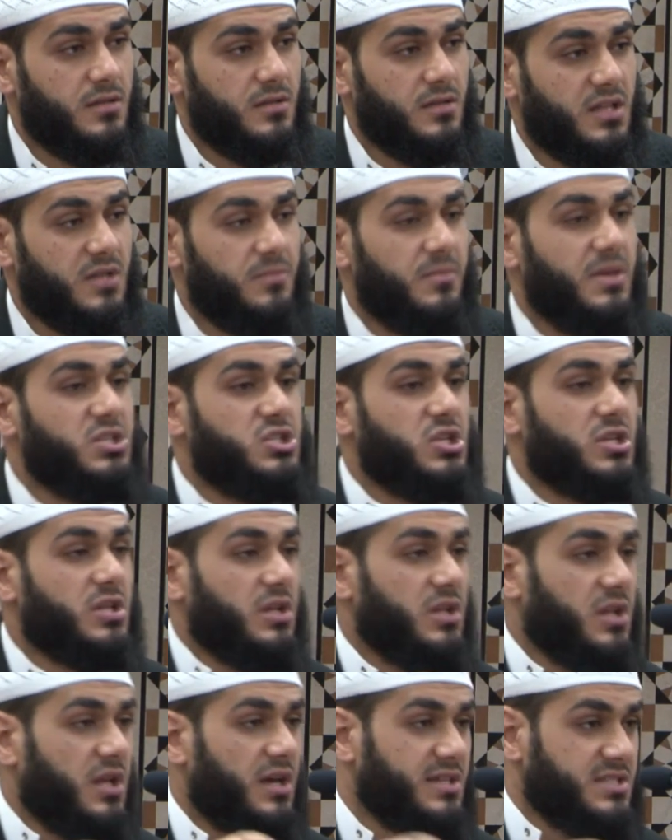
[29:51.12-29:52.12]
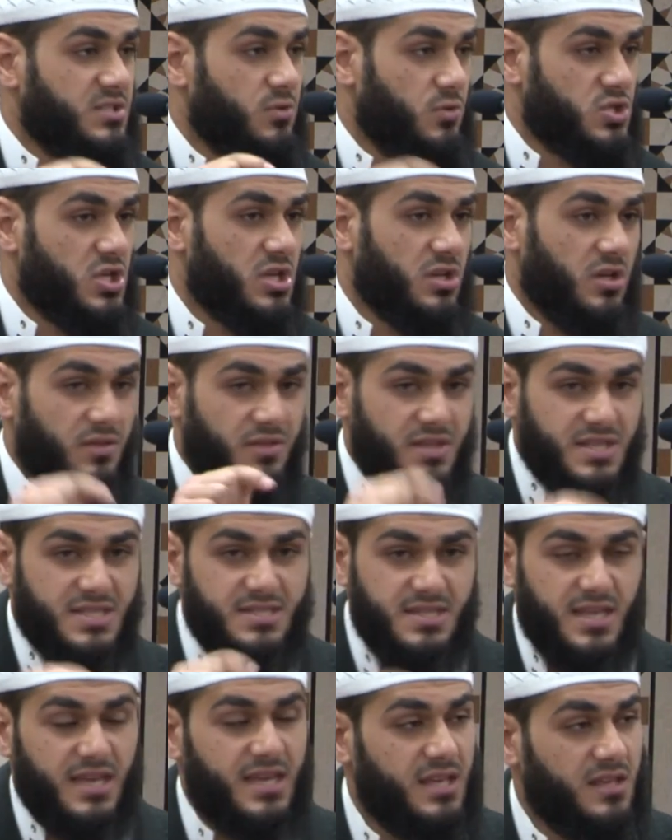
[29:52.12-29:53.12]
Imagine Allah Azza wa Jalla on this
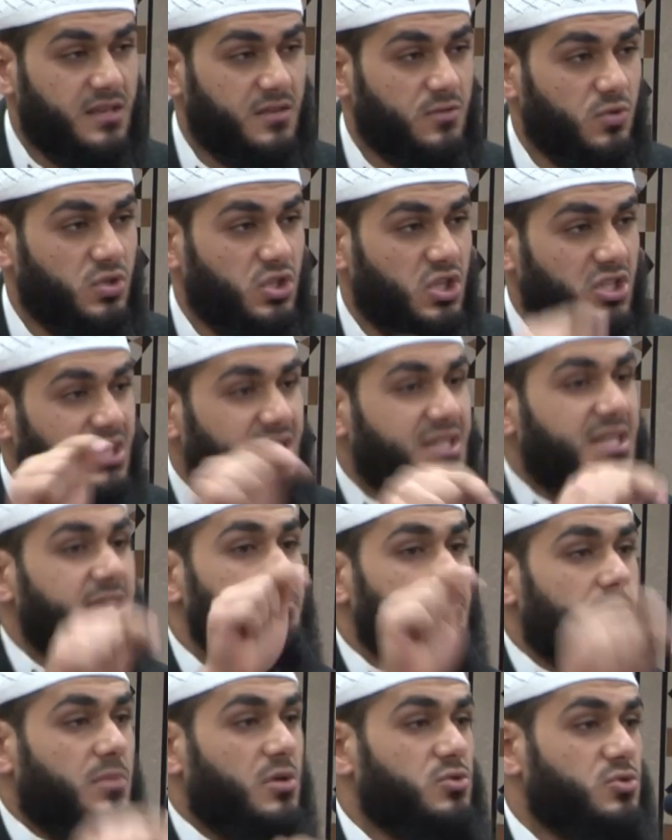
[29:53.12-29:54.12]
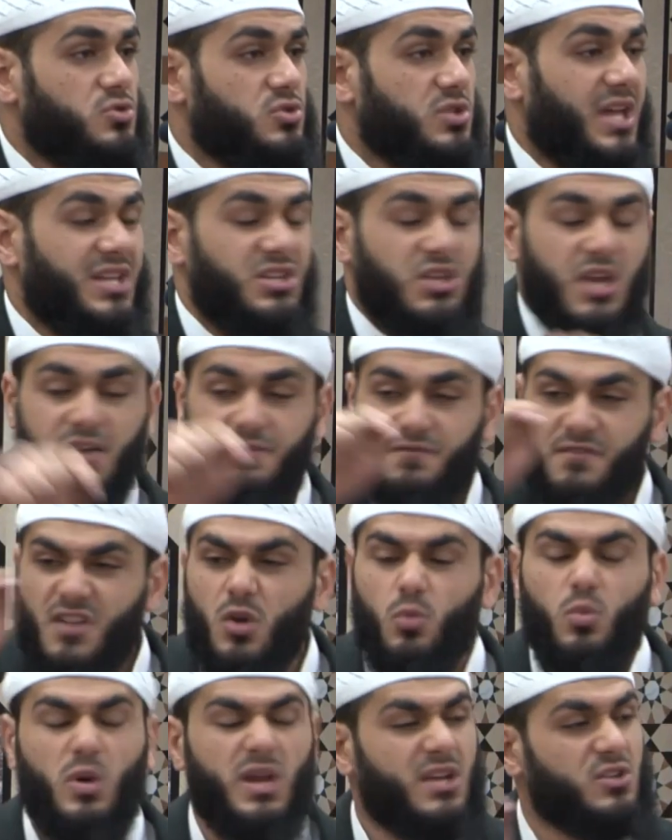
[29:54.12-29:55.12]
day when you need Him most and you have no
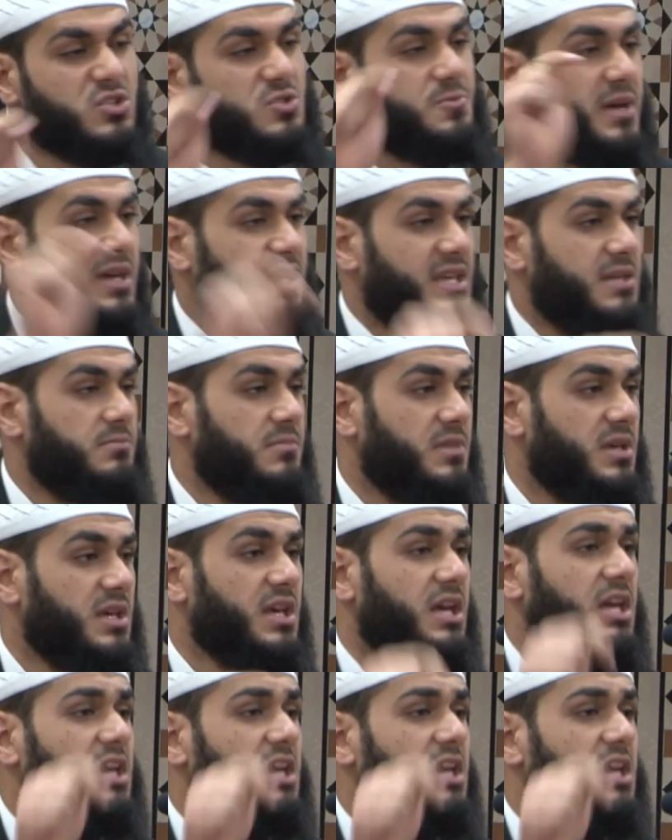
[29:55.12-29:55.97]
one else but Him.